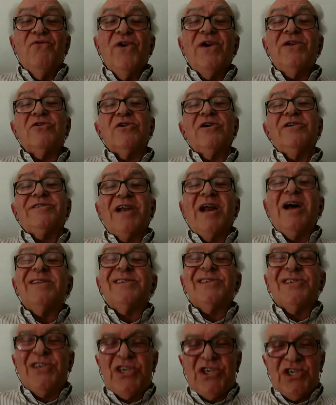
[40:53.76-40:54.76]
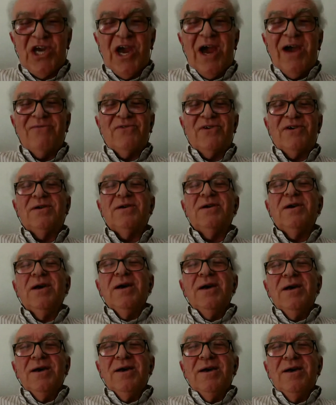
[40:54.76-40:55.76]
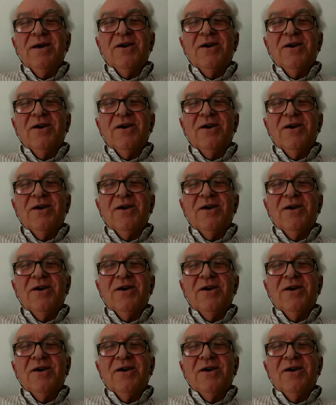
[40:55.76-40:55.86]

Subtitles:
twisted effect into